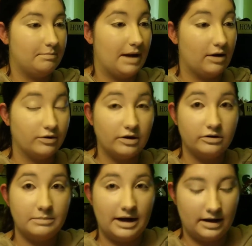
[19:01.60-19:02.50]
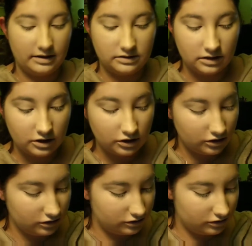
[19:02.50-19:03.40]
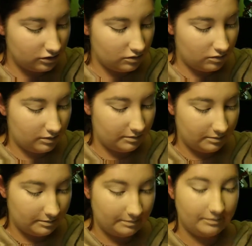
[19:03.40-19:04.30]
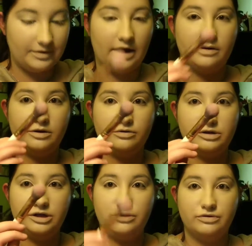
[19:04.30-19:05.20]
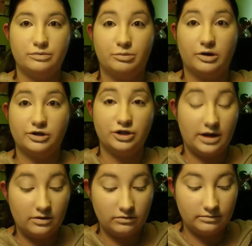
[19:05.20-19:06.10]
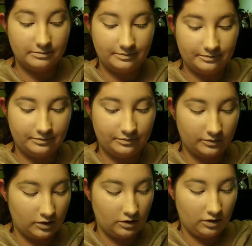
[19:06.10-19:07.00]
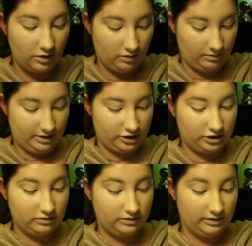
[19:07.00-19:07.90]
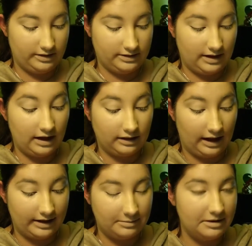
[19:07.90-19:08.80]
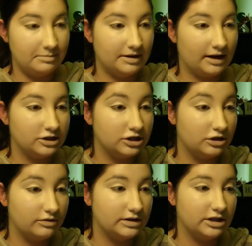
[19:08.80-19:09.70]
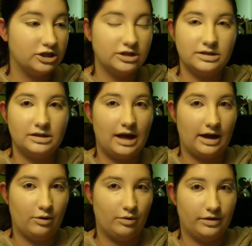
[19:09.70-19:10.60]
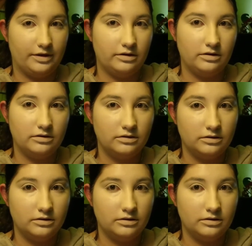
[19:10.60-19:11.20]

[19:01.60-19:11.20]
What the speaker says: powder under my eyes. So I usually use a brush now, which is not like me, but I just noticed it's just a lot healthier.